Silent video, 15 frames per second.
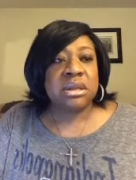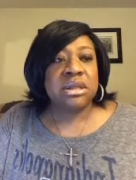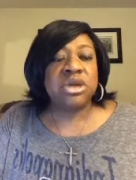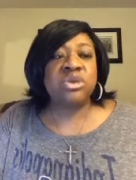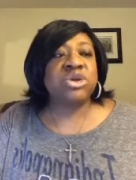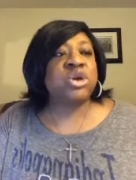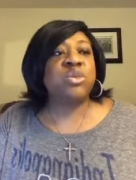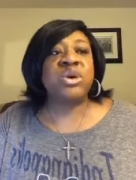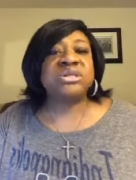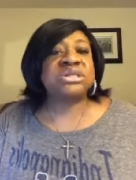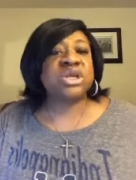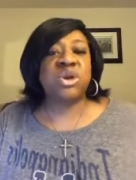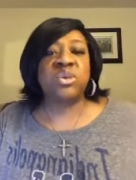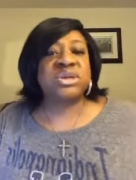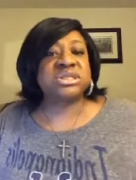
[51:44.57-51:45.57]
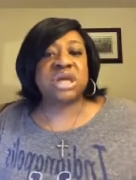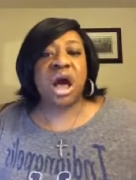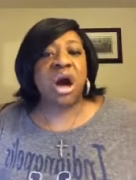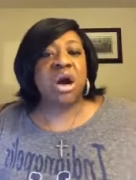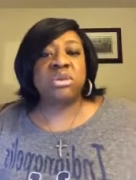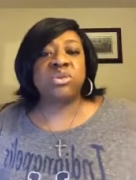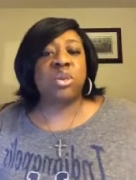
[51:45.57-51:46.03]
You was
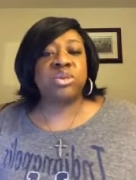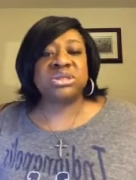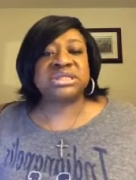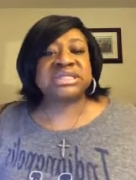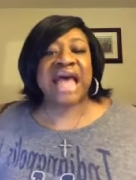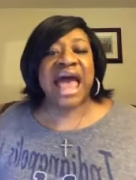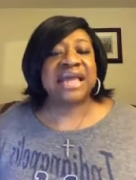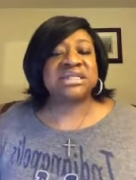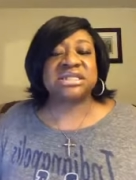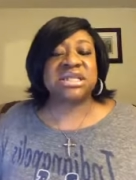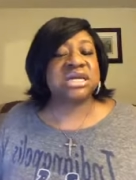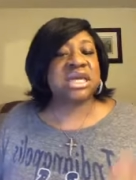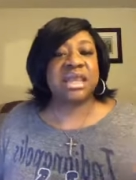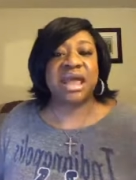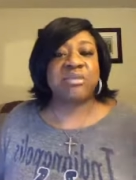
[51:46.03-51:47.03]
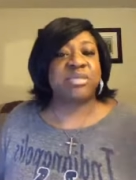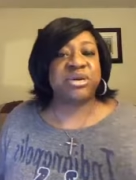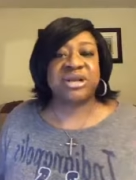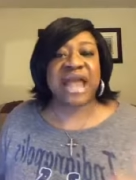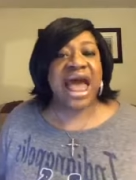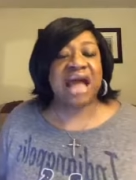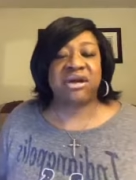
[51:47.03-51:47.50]
on sites looking at
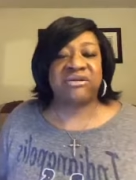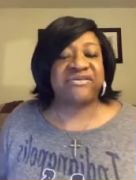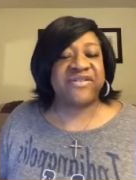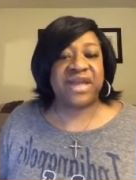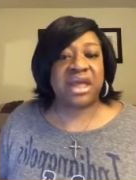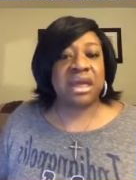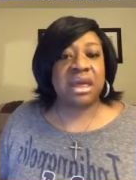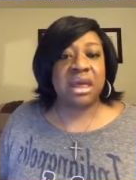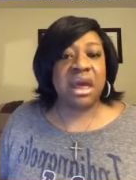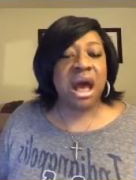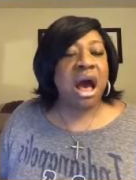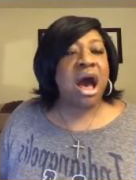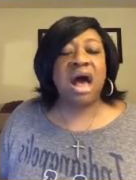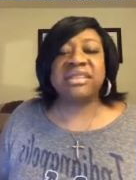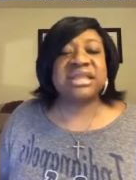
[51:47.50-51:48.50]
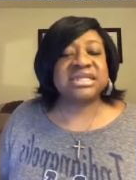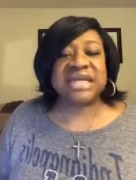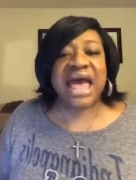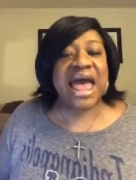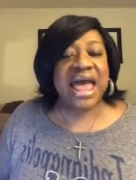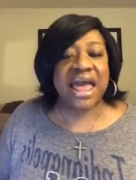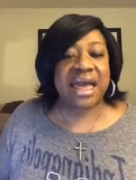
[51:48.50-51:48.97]
pornography all the
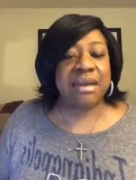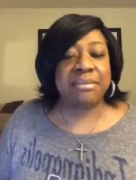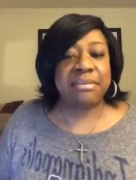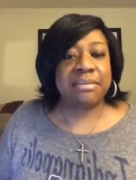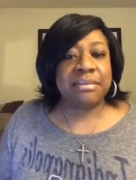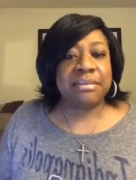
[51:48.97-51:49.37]
time.